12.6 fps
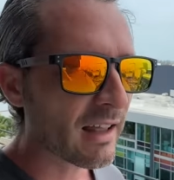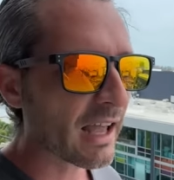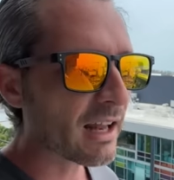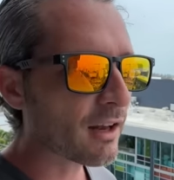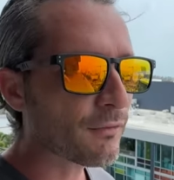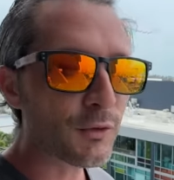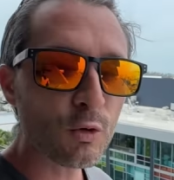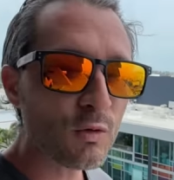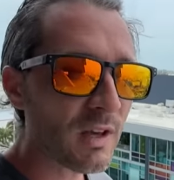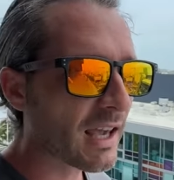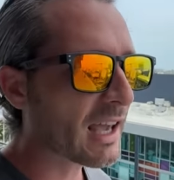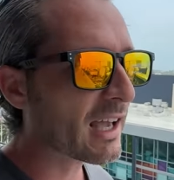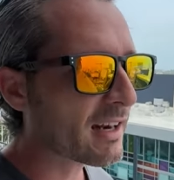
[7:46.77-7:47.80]
And if you
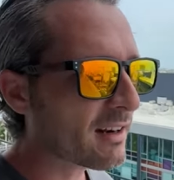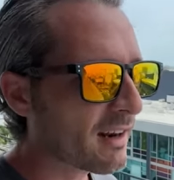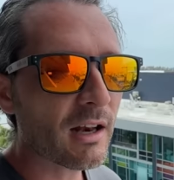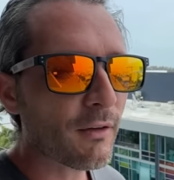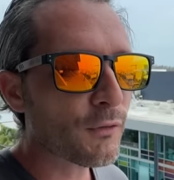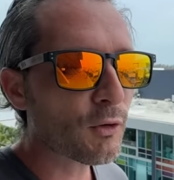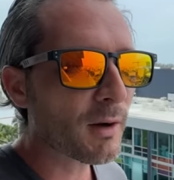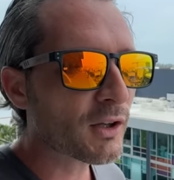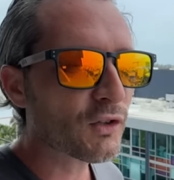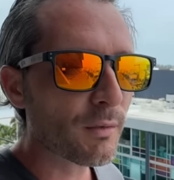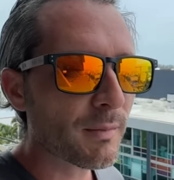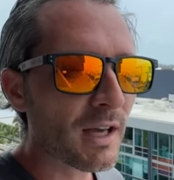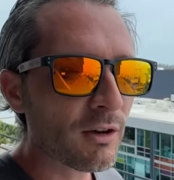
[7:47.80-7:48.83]
can, in a few months
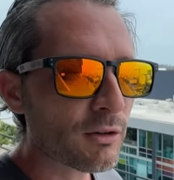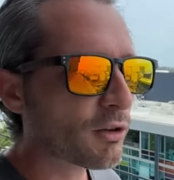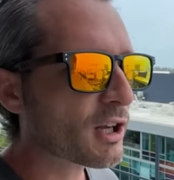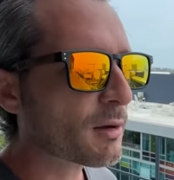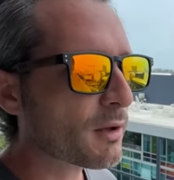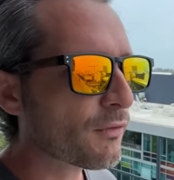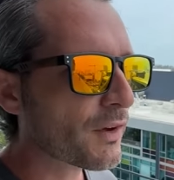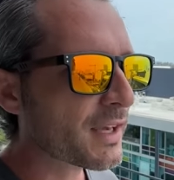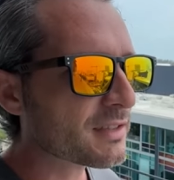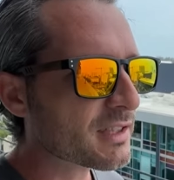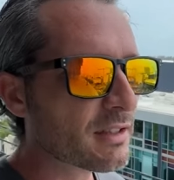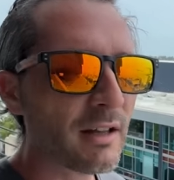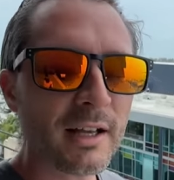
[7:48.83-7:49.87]
from now, you're gonna be
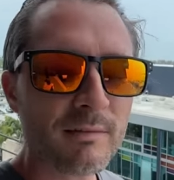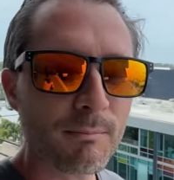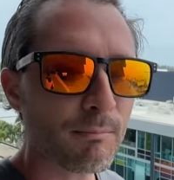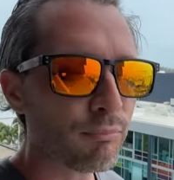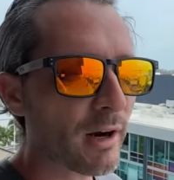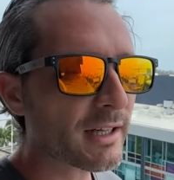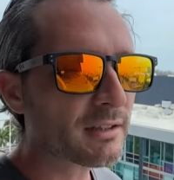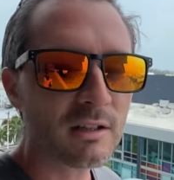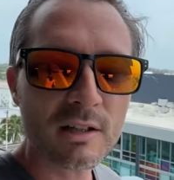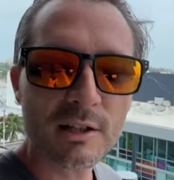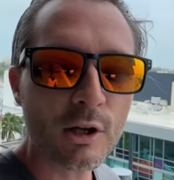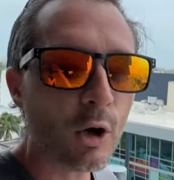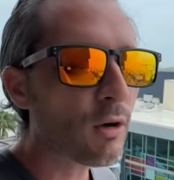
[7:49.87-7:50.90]
facing like
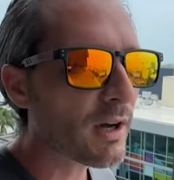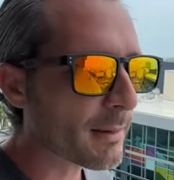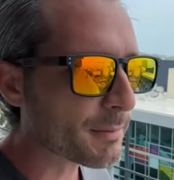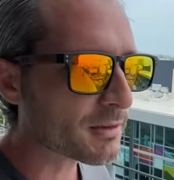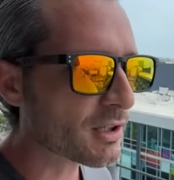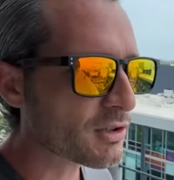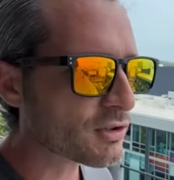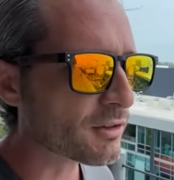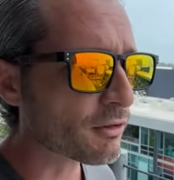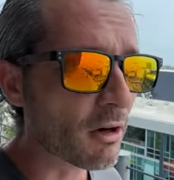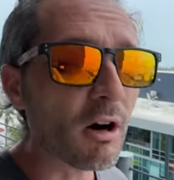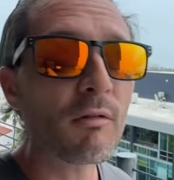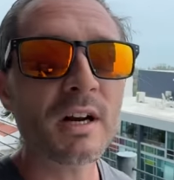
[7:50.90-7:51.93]
practically no competition.
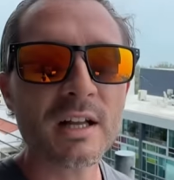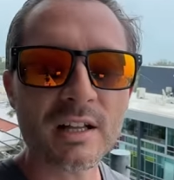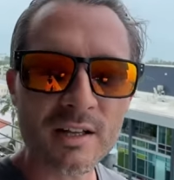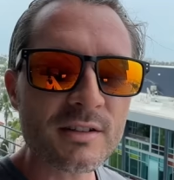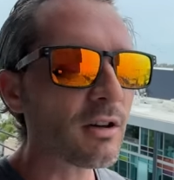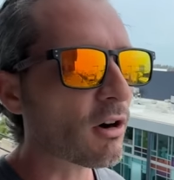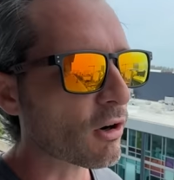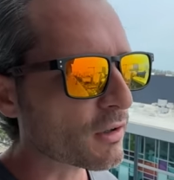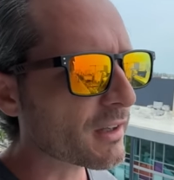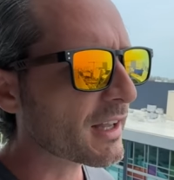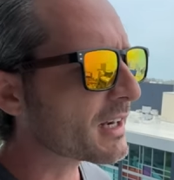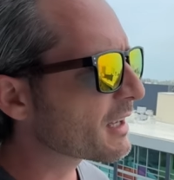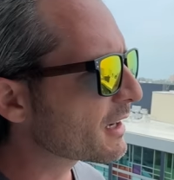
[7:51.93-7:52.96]
There already is
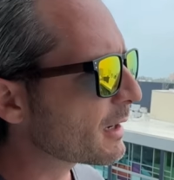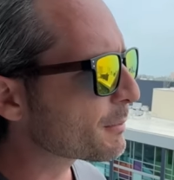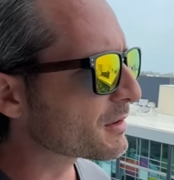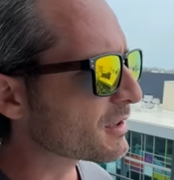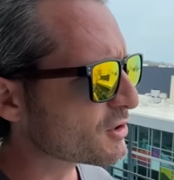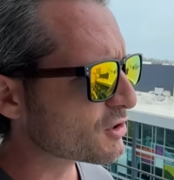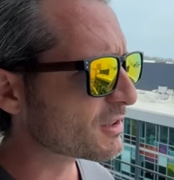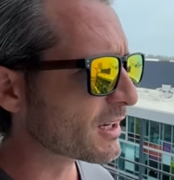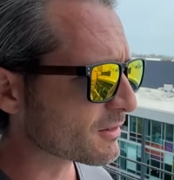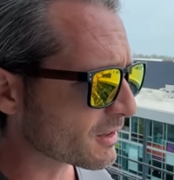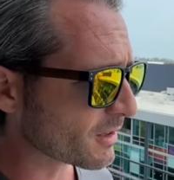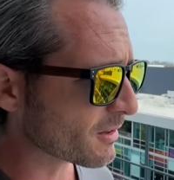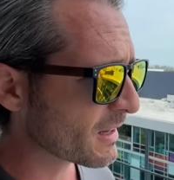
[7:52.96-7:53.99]
hardly any competition out
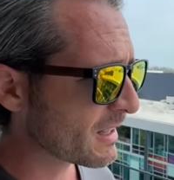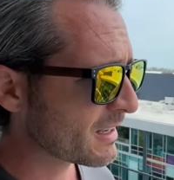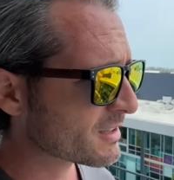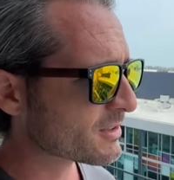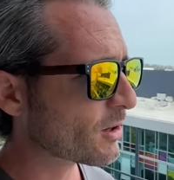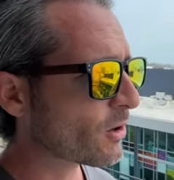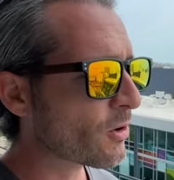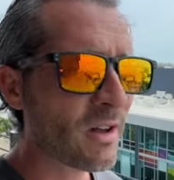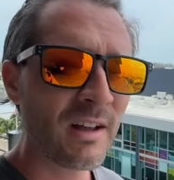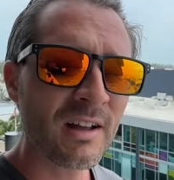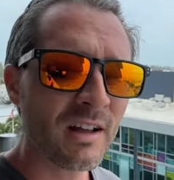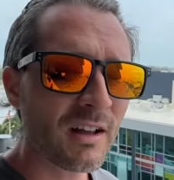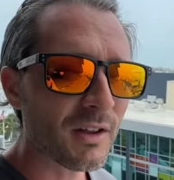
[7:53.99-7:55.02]
there. So
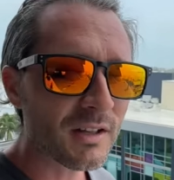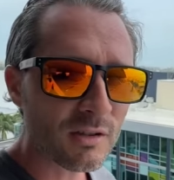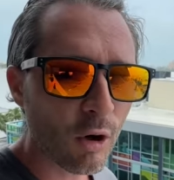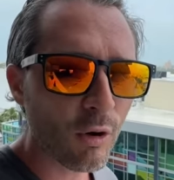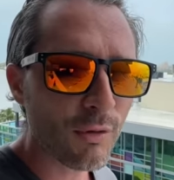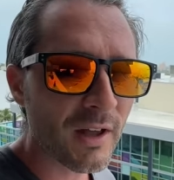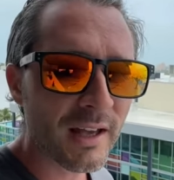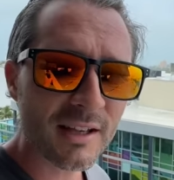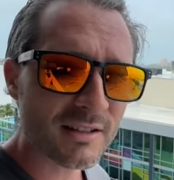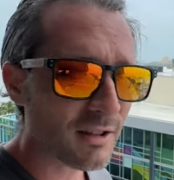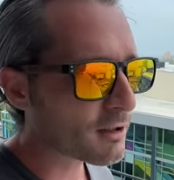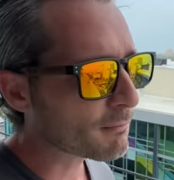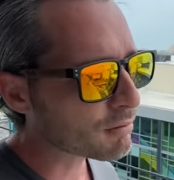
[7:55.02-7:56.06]
this whole thing is
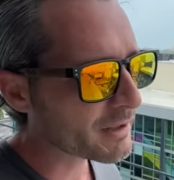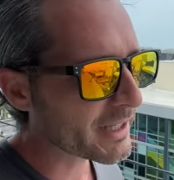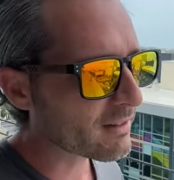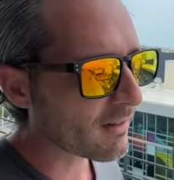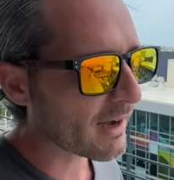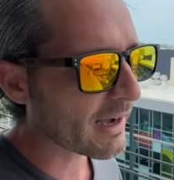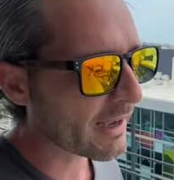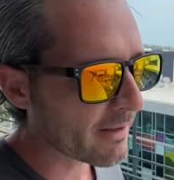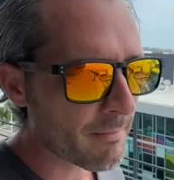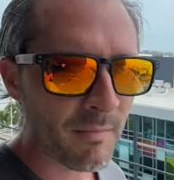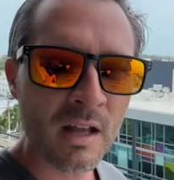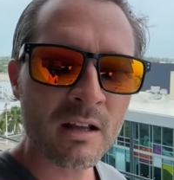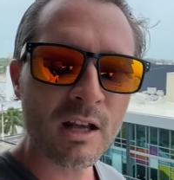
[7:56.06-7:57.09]
a complete lie.
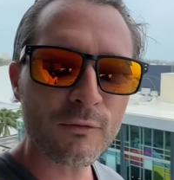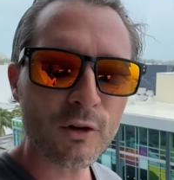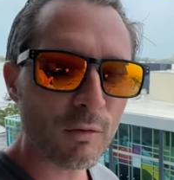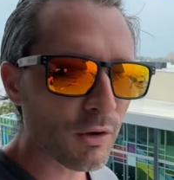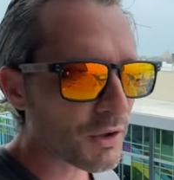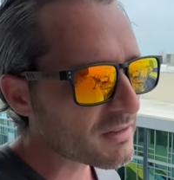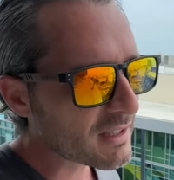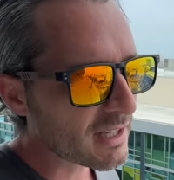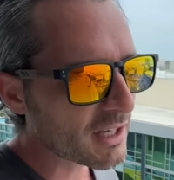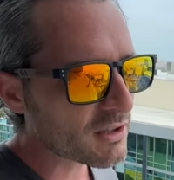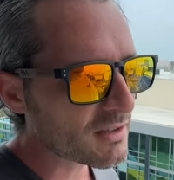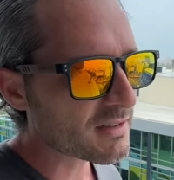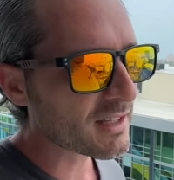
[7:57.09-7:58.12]
If your real estate
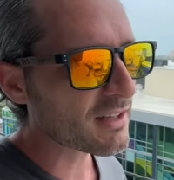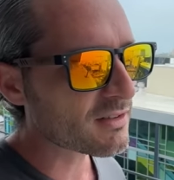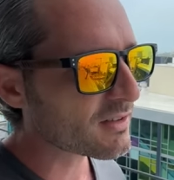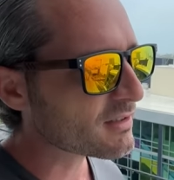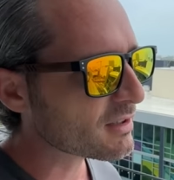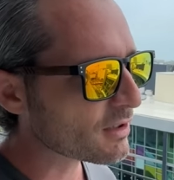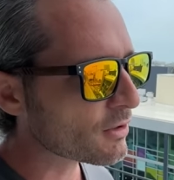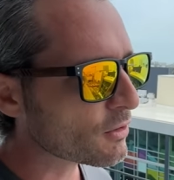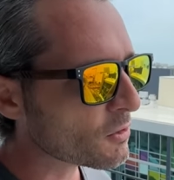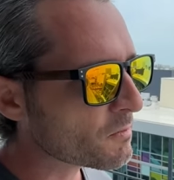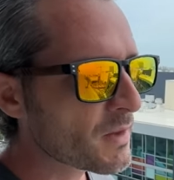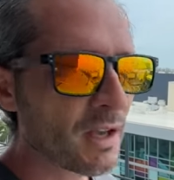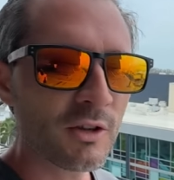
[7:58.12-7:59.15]
agent says this to you,
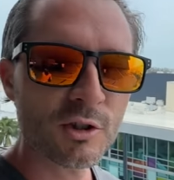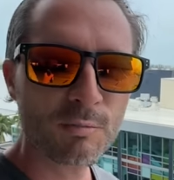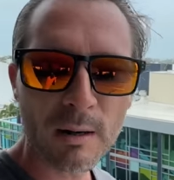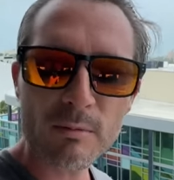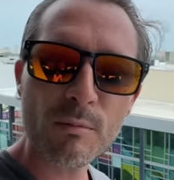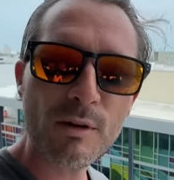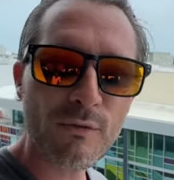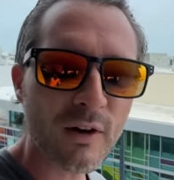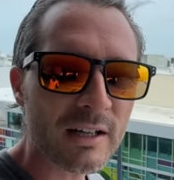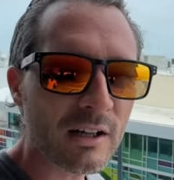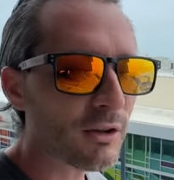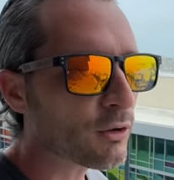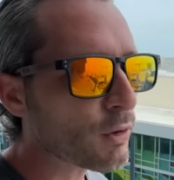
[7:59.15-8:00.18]
you should probably
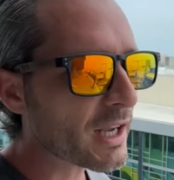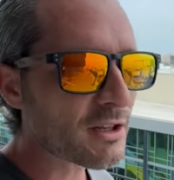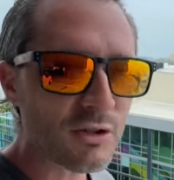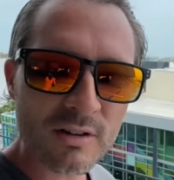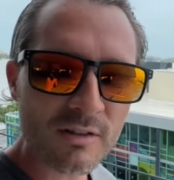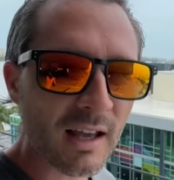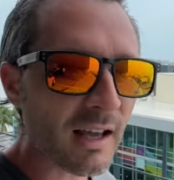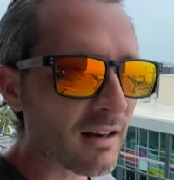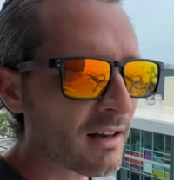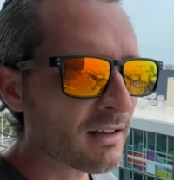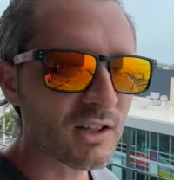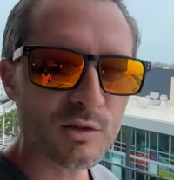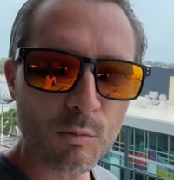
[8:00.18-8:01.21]
find a new agent that
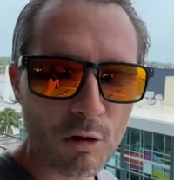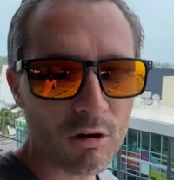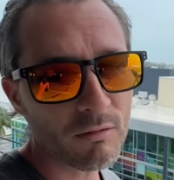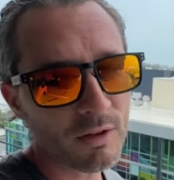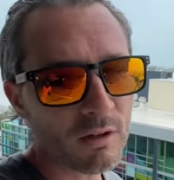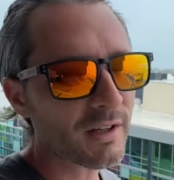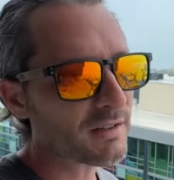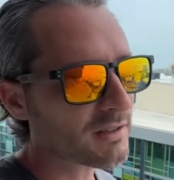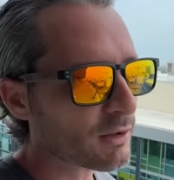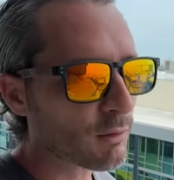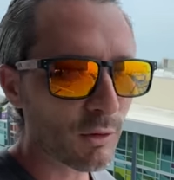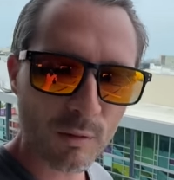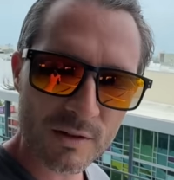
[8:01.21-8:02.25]
is more realistic
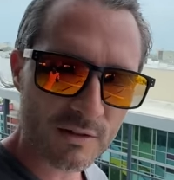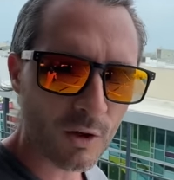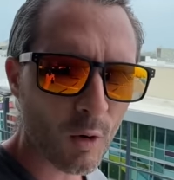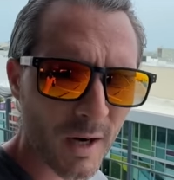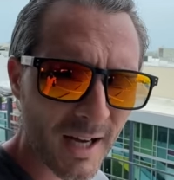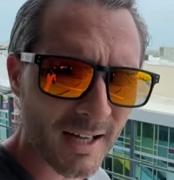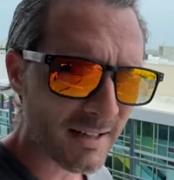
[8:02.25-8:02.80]
with what's going on.